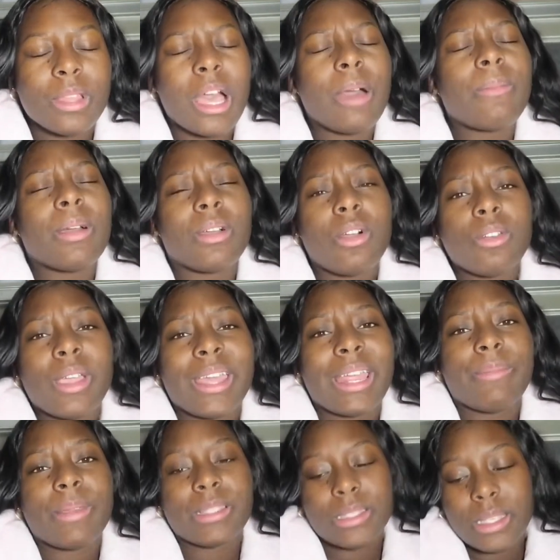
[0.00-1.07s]
I'm like, okay,
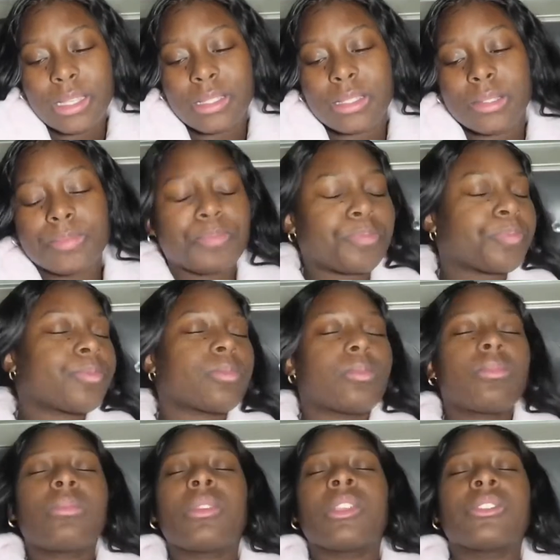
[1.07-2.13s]
that makes sense.
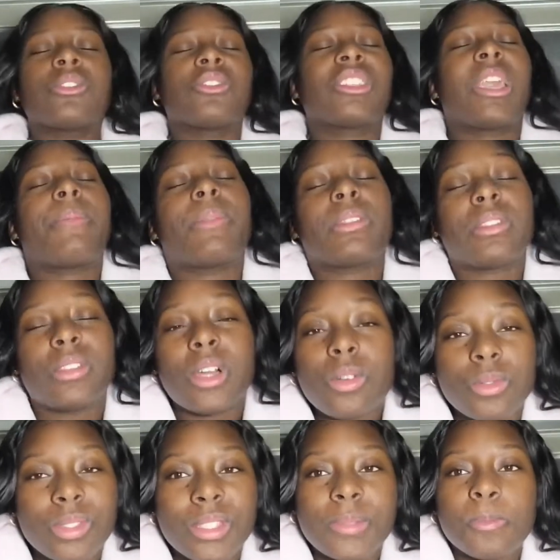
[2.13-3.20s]
So she gave me another
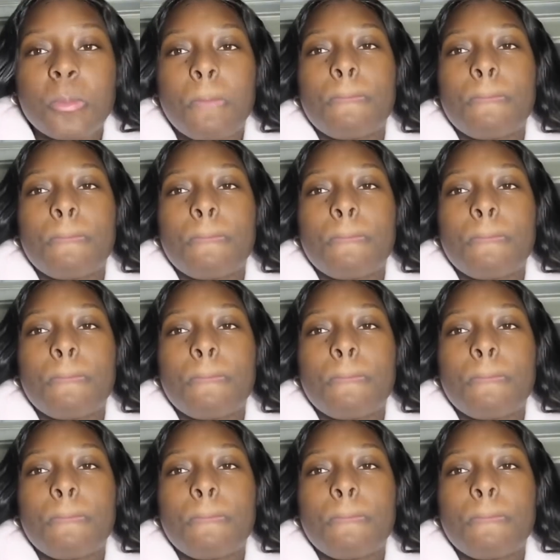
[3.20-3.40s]
dose.